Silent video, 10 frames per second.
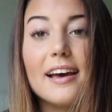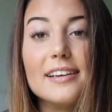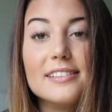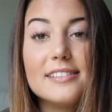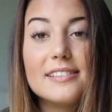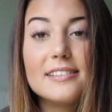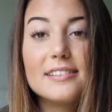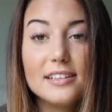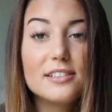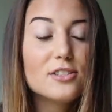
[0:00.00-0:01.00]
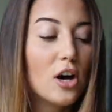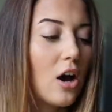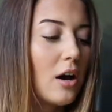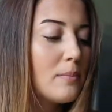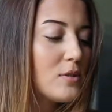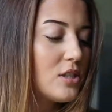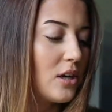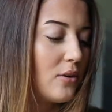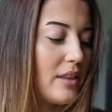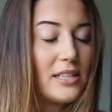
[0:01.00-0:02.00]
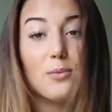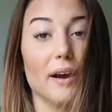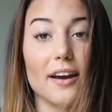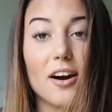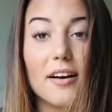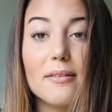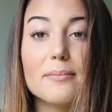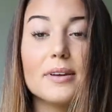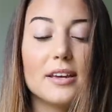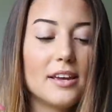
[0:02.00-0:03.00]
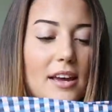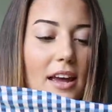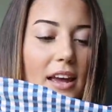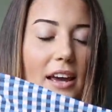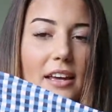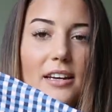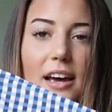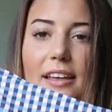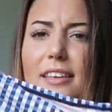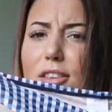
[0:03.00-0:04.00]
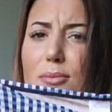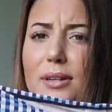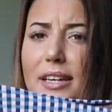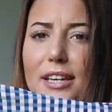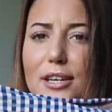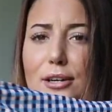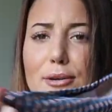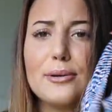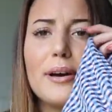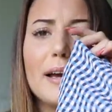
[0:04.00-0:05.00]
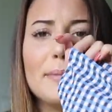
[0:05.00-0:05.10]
as this top, so that's why I got them. And I think they're really cute. I